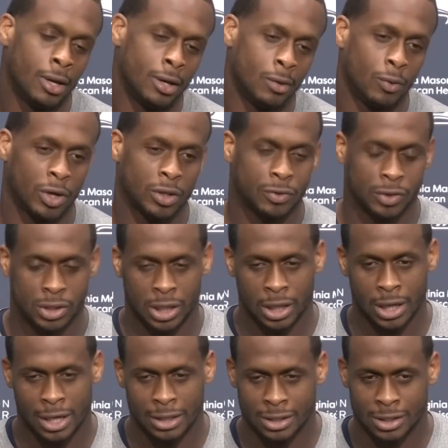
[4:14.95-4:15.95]
West
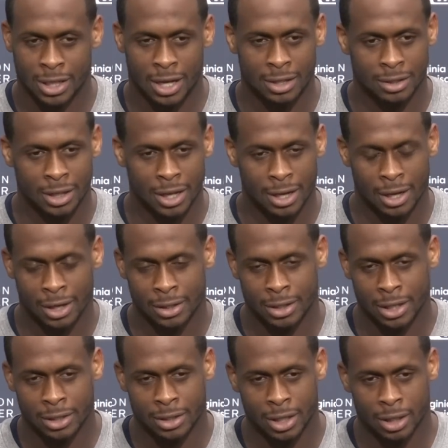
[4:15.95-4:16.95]
Virginia, I just got
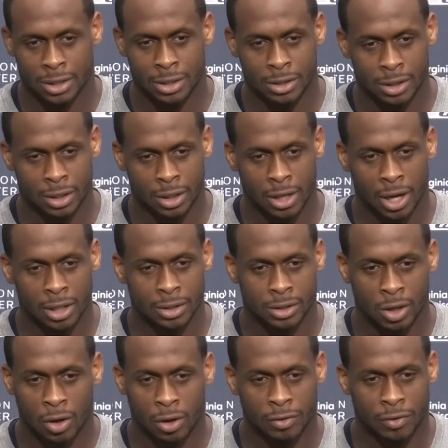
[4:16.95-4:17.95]
inducted into the College
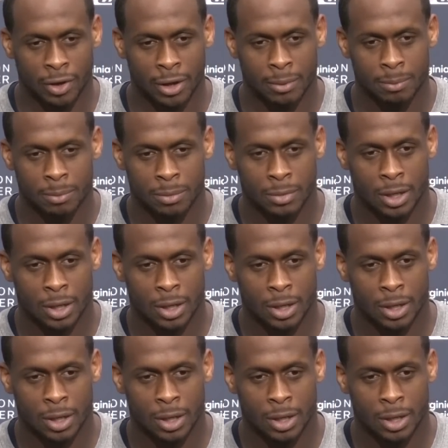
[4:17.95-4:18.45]
Hall of Fame.